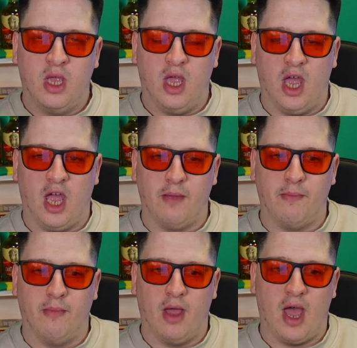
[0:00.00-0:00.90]

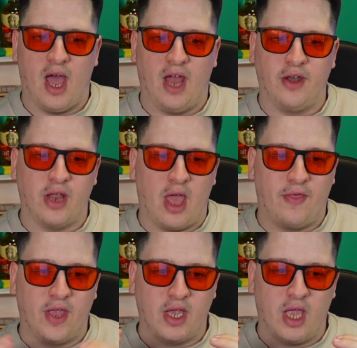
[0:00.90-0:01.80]
And I
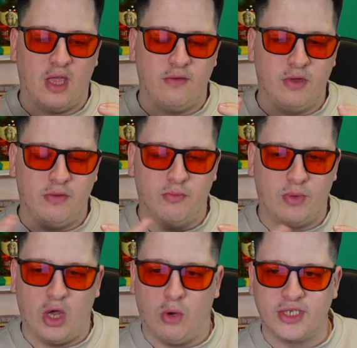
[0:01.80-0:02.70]
think
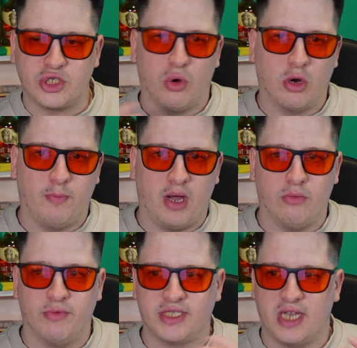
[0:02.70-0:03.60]
we always talk
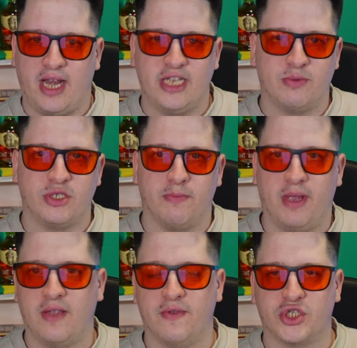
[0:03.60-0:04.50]
about the signings we should
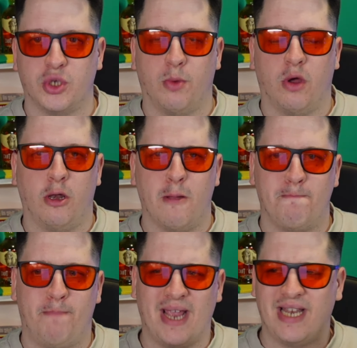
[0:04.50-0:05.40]
make in the summer and the
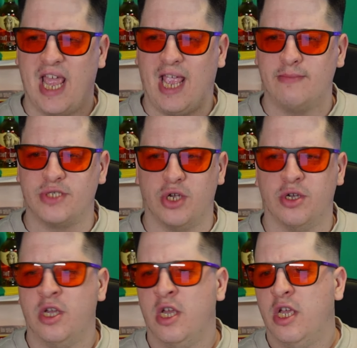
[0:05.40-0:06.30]
big names, your
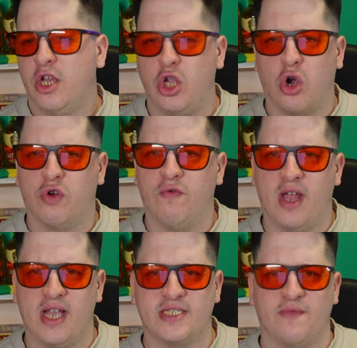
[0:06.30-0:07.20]

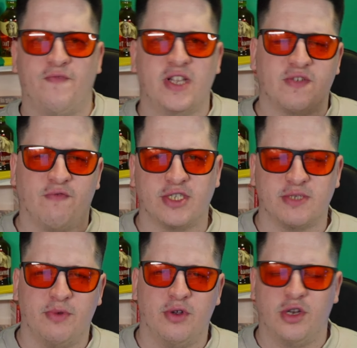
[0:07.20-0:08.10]
Gyökeres and Victor
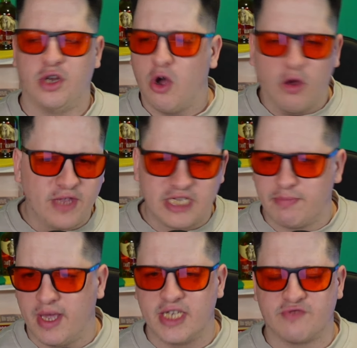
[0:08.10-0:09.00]
Osimhen and all these
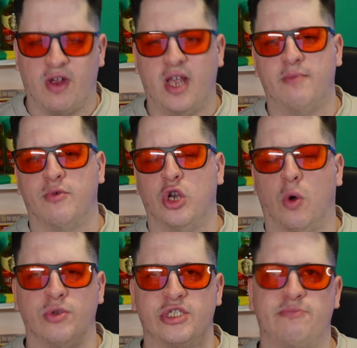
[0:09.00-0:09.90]
players, right? But no
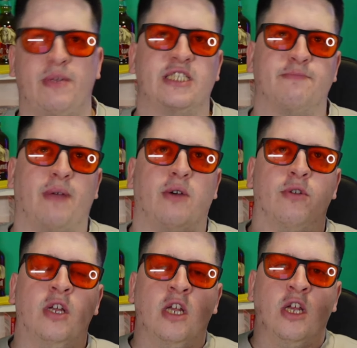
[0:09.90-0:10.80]
one speaks about
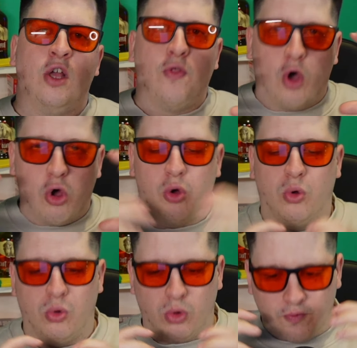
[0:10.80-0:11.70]
the
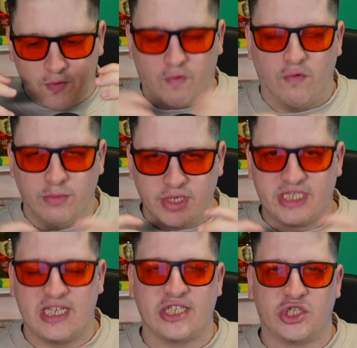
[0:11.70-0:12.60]
whole recruitment
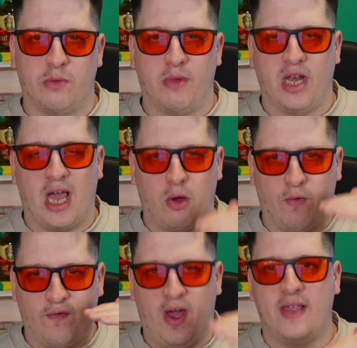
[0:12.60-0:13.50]
system and how
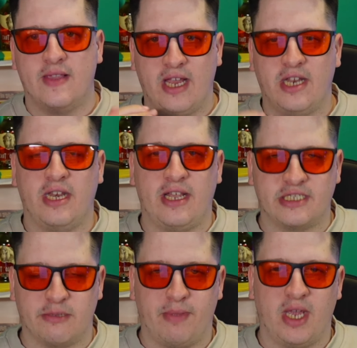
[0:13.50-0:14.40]
fine-laid it needs
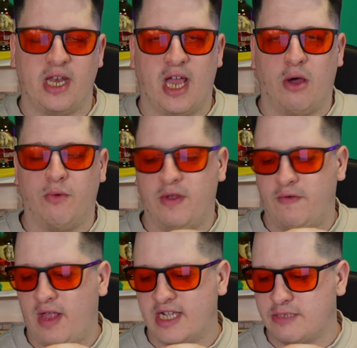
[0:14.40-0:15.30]
to be, and how
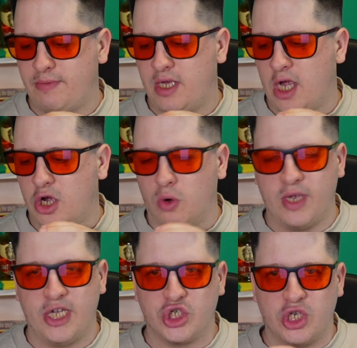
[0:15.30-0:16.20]
there has to be a
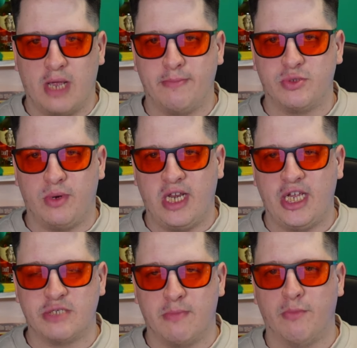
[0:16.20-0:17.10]
cohesion there between
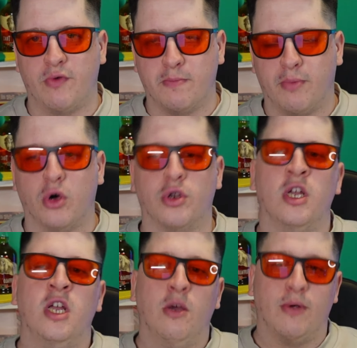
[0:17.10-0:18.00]
each member of the board,
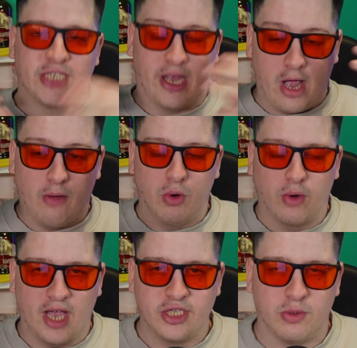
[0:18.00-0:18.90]
which I will
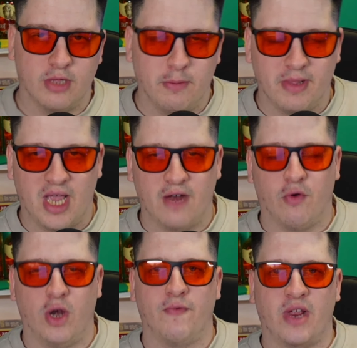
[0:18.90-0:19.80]
get into a little bit later
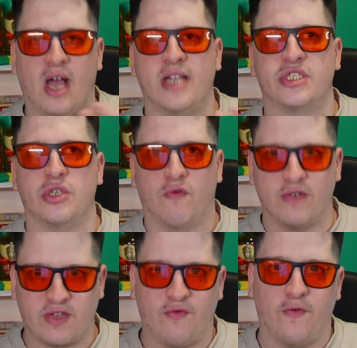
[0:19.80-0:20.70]
on in regards to
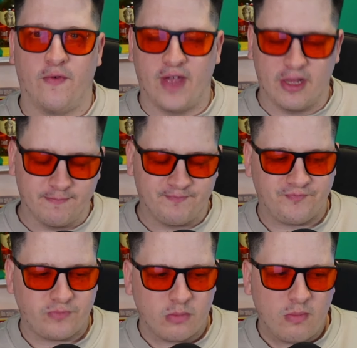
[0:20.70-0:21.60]
Christopher Vavell
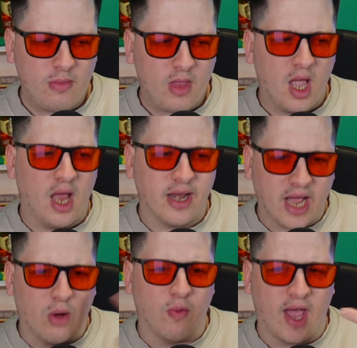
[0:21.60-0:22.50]
and
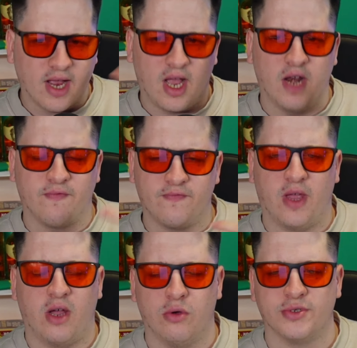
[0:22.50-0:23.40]
how that
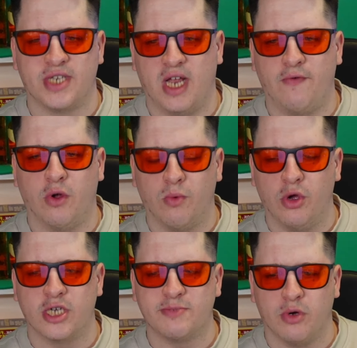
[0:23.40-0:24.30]
whole scenario
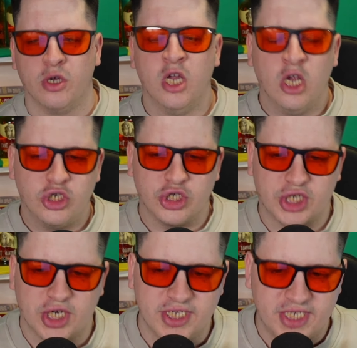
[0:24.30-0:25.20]
works. But just
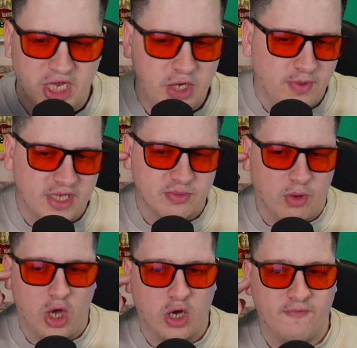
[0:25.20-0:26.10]
to continue with his
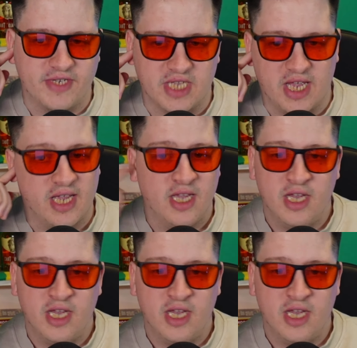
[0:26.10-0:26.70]
work, obviously,